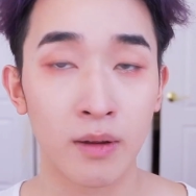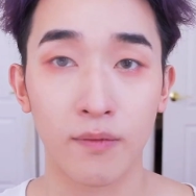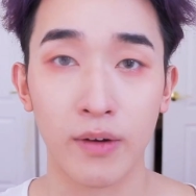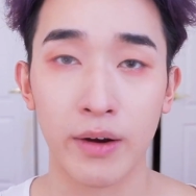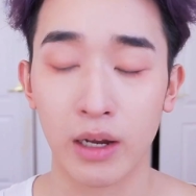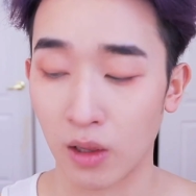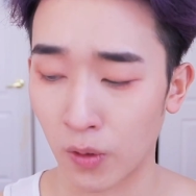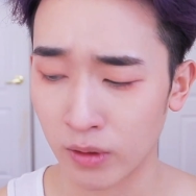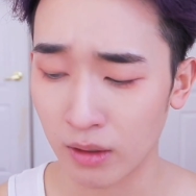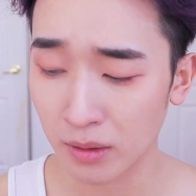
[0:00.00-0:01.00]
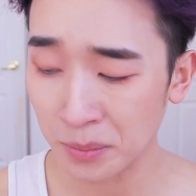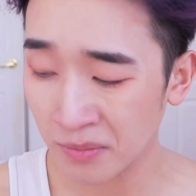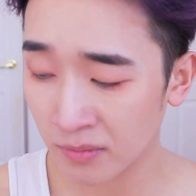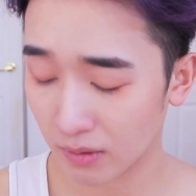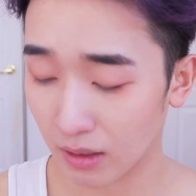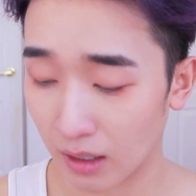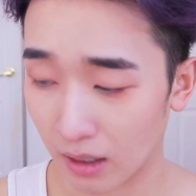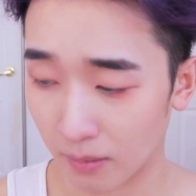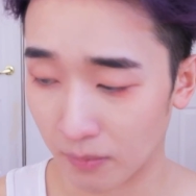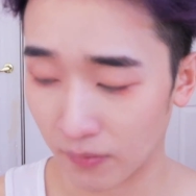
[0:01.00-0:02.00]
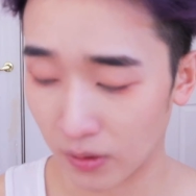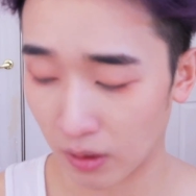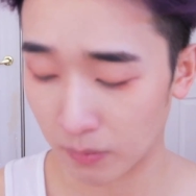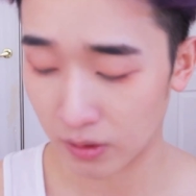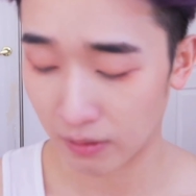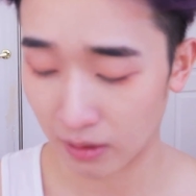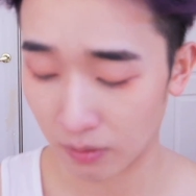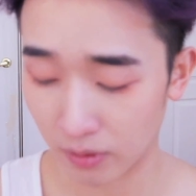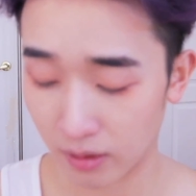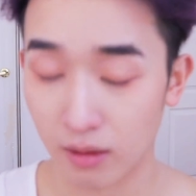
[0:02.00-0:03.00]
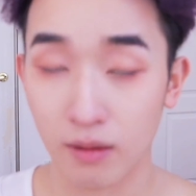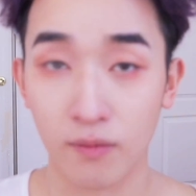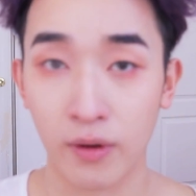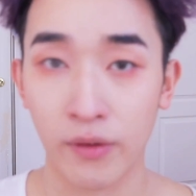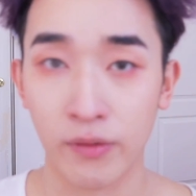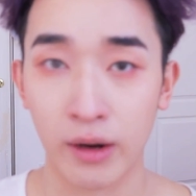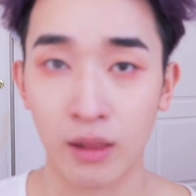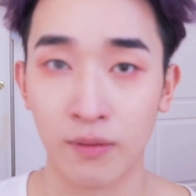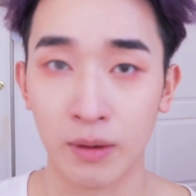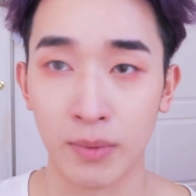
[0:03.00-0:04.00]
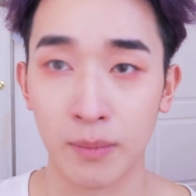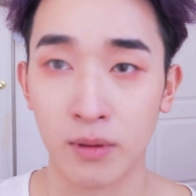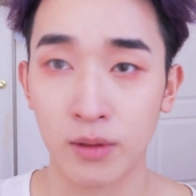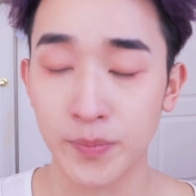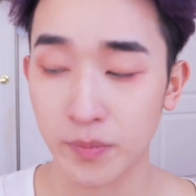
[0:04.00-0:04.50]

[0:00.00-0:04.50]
very alone, even though I'm surrounded with very loving people.